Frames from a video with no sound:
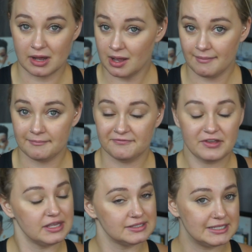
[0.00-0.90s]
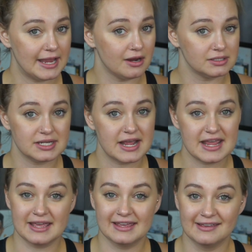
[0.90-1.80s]
mom face hair
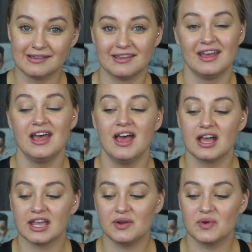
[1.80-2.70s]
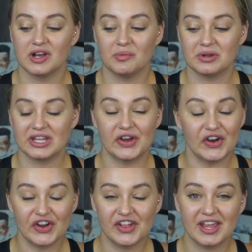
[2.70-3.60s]
today. Kate woke up really
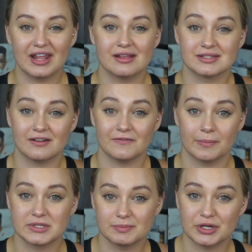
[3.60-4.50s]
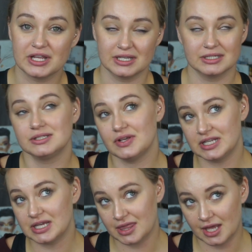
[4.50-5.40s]
early and I was going to film this morning, so I
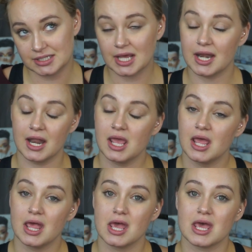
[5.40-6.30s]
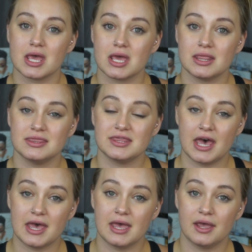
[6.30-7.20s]
didn't get that done. And
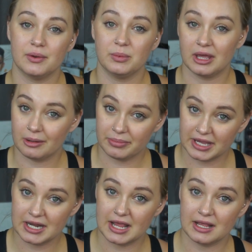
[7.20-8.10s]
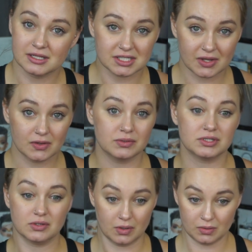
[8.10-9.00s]
then we had a play date, and so
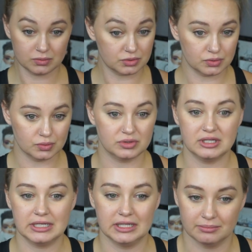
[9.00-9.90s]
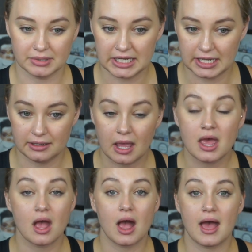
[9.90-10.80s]
to go to the play date,
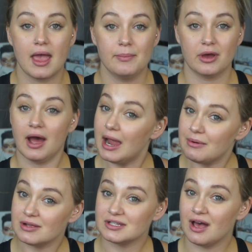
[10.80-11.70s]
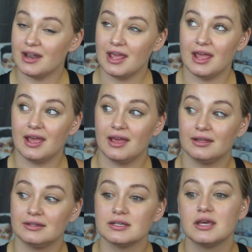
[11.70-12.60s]
I put eyebrows on,
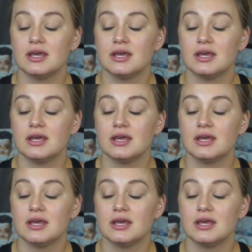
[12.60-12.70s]
and